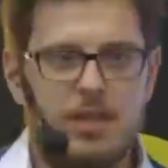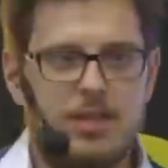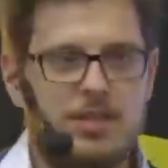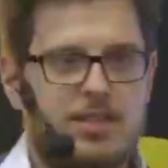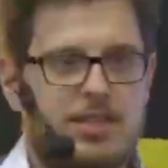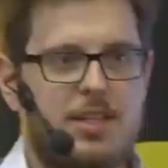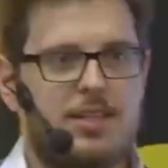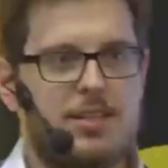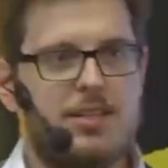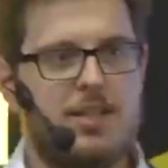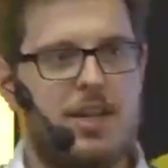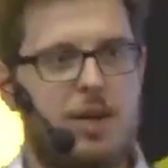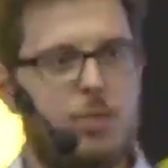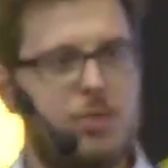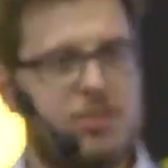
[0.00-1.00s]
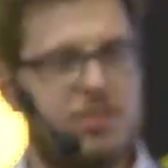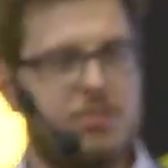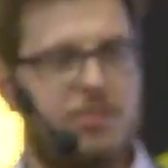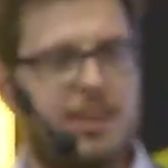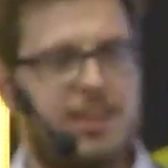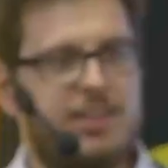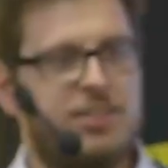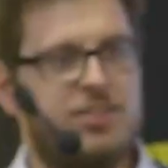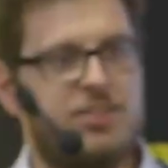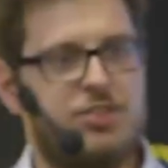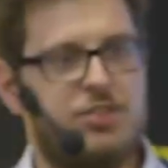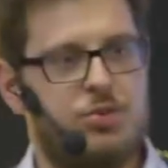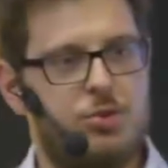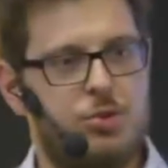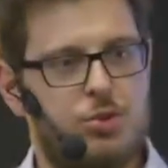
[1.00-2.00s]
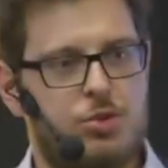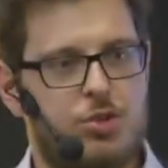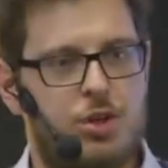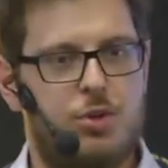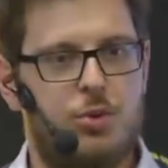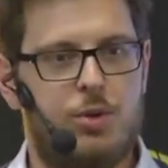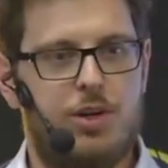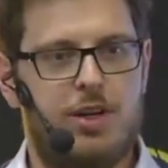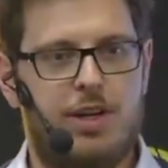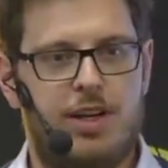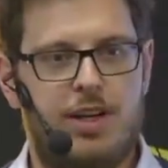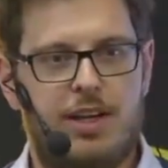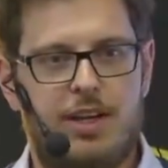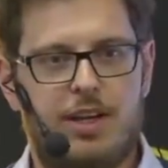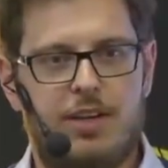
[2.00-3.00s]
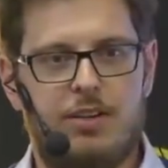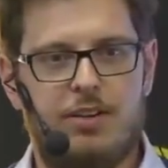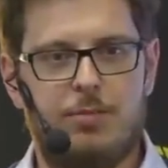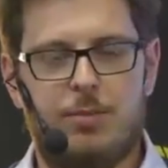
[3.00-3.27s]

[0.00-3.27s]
Since I was invited to show a